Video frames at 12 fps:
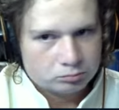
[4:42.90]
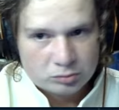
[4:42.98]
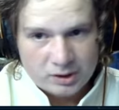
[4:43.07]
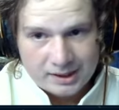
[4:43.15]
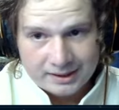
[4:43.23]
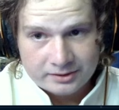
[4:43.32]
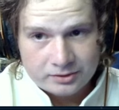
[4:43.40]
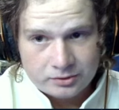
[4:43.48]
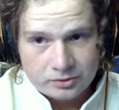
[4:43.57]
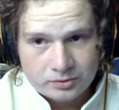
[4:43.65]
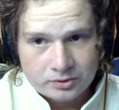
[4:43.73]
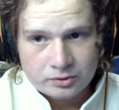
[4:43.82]
I do
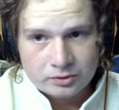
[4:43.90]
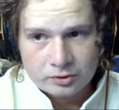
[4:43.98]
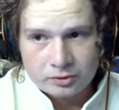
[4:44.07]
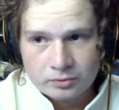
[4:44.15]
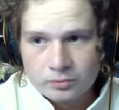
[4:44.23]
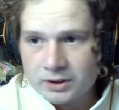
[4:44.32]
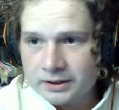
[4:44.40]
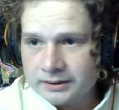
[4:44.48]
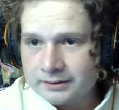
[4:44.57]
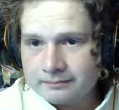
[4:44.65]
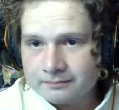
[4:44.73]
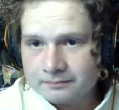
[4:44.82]
not know why.
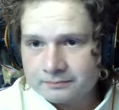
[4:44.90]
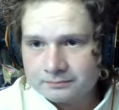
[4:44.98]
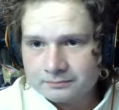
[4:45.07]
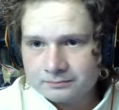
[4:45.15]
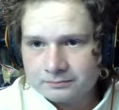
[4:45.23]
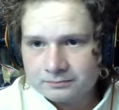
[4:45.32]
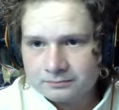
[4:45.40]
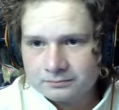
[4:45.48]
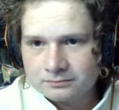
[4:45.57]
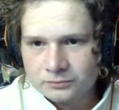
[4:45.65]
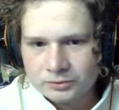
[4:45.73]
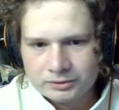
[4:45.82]

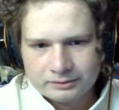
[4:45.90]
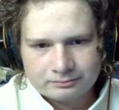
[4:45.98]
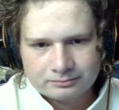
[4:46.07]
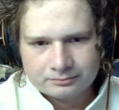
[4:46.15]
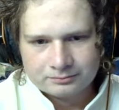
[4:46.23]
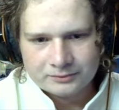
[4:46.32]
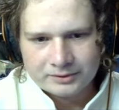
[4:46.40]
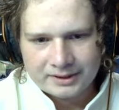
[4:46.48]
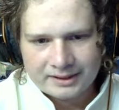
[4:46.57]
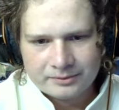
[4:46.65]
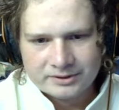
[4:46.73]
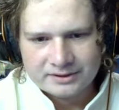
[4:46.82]
What
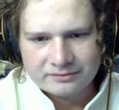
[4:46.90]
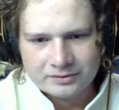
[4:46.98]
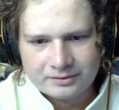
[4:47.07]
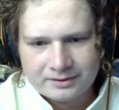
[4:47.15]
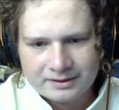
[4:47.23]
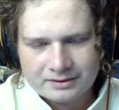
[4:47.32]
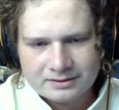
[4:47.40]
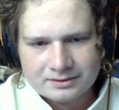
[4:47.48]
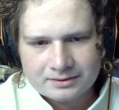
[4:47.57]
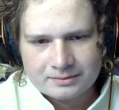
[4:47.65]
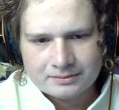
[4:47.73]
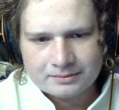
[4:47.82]
happens after this?
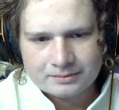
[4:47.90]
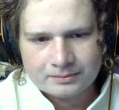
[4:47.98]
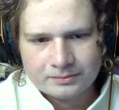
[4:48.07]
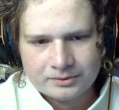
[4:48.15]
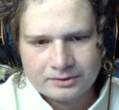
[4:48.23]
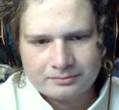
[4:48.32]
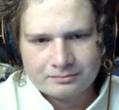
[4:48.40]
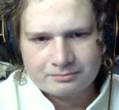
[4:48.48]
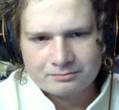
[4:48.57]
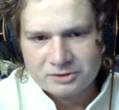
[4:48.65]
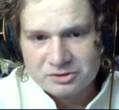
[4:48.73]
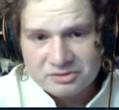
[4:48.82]
What
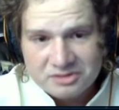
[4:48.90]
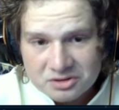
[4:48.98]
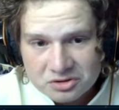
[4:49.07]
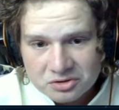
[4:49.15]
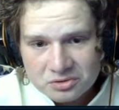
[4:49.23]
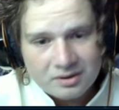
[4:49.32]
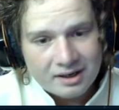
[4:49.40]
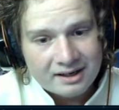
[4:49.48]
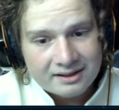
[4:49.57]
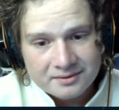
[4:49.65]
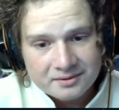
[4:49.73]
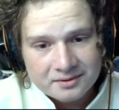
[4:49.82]
does this do? I
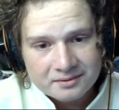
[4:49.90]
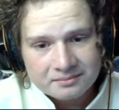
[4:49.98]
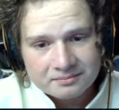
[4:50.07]
don't know.